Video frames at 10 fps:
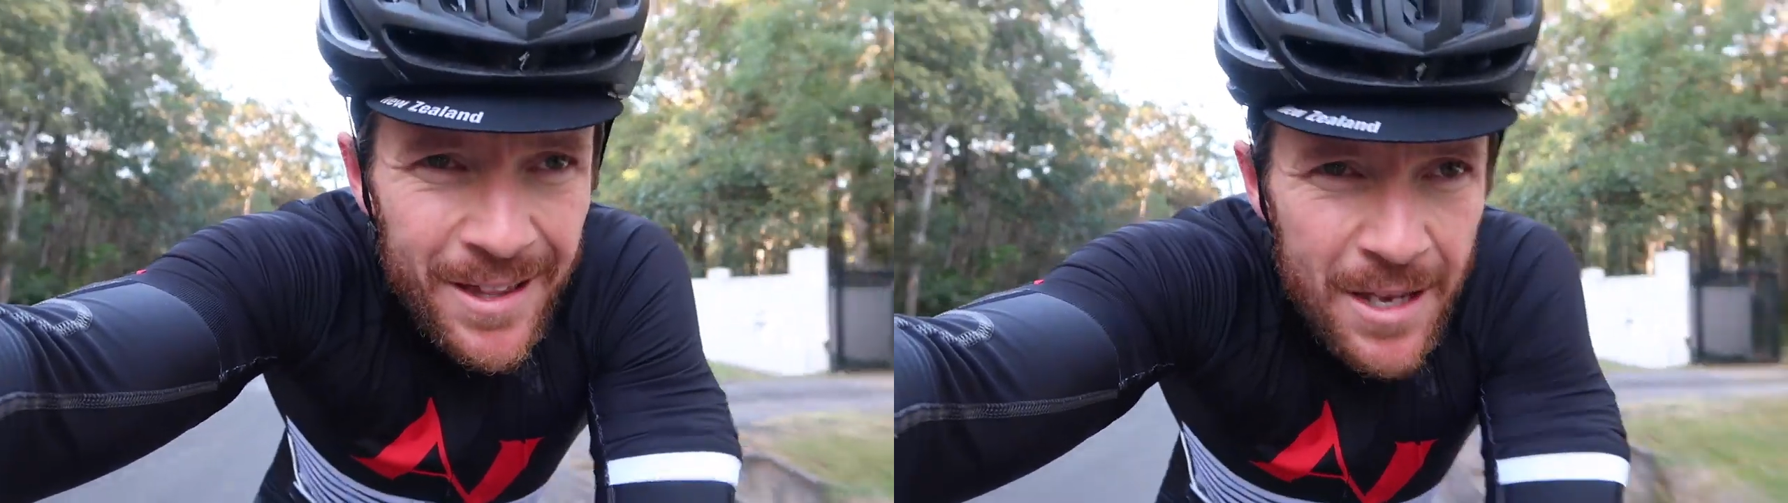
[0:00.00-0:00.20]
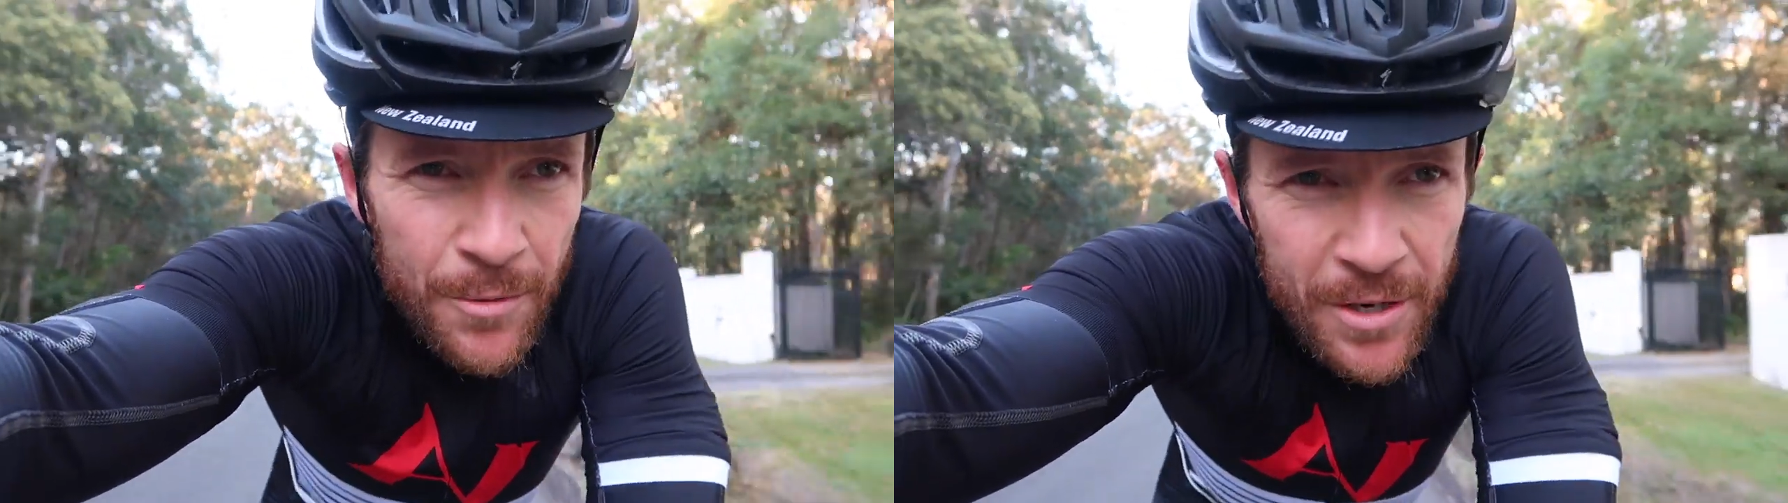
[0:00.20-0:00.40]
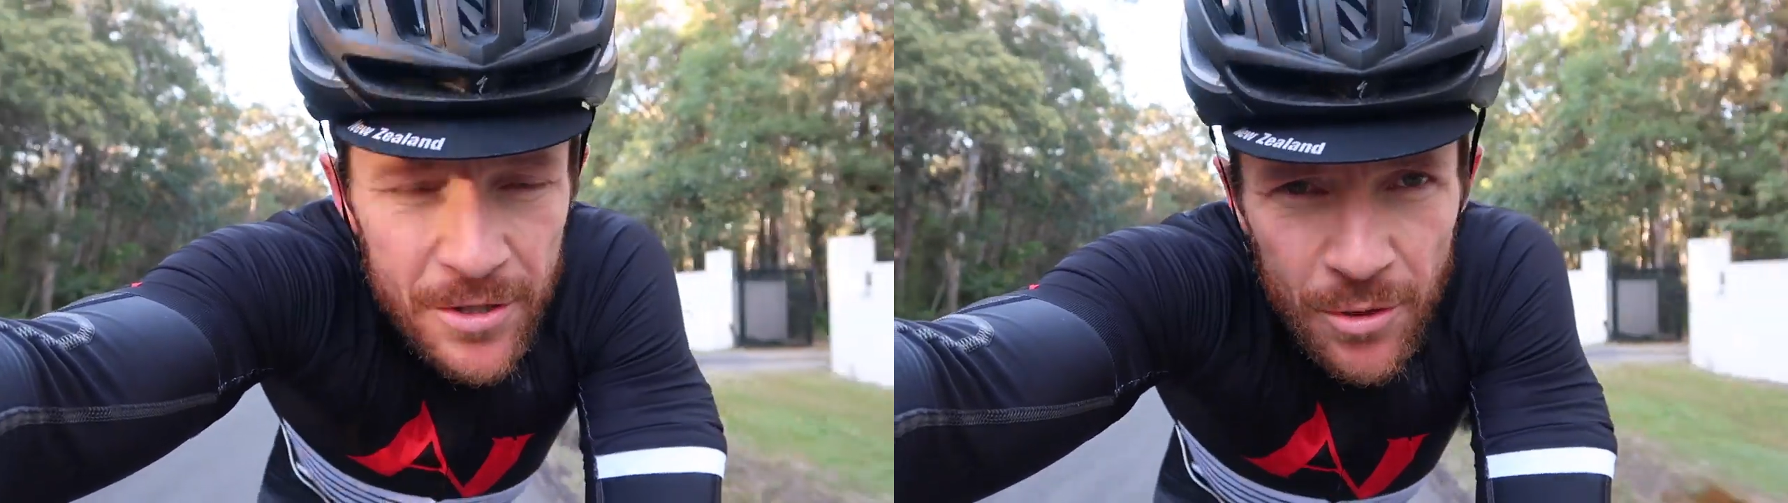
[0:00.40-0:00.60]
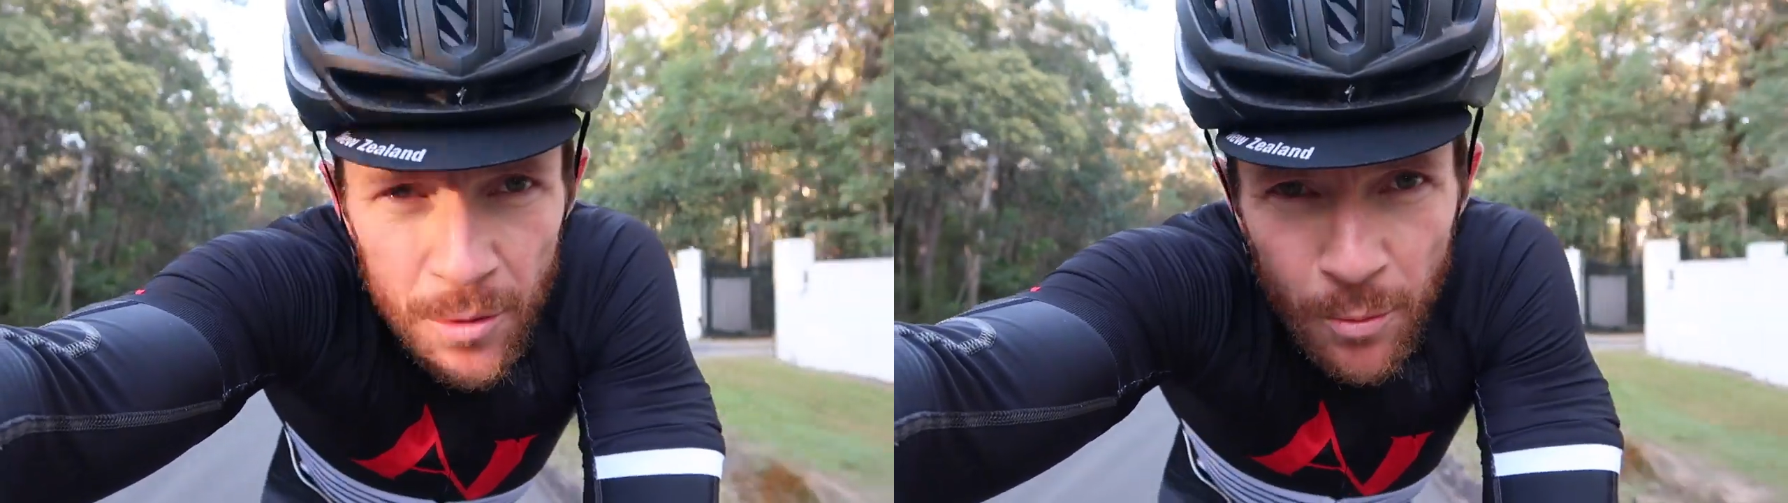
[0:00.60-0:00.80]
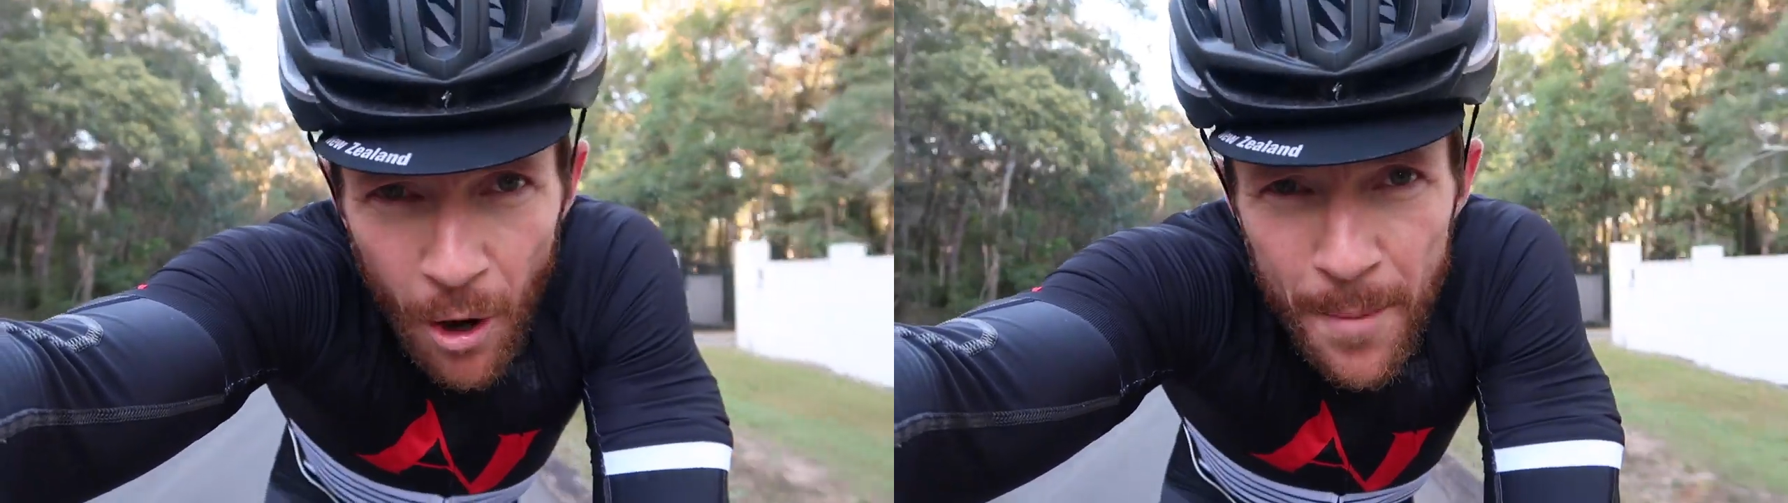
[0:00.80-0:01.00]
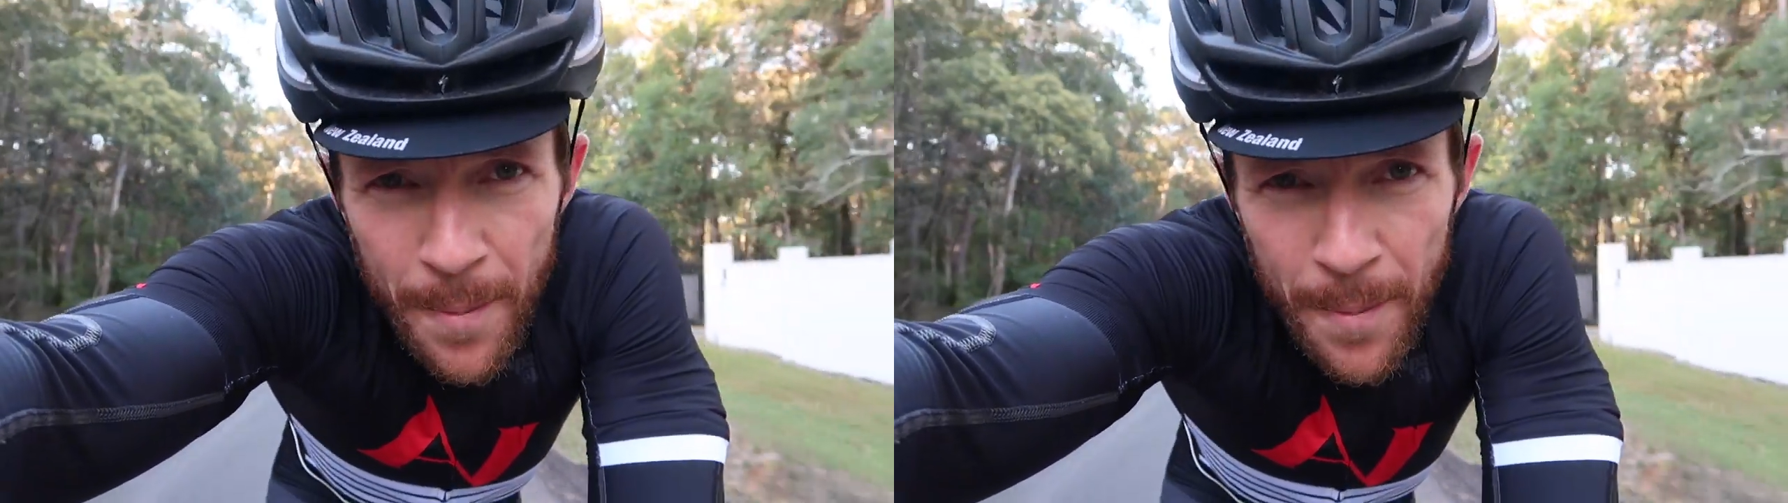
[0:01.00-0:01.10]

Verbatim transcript: And the original road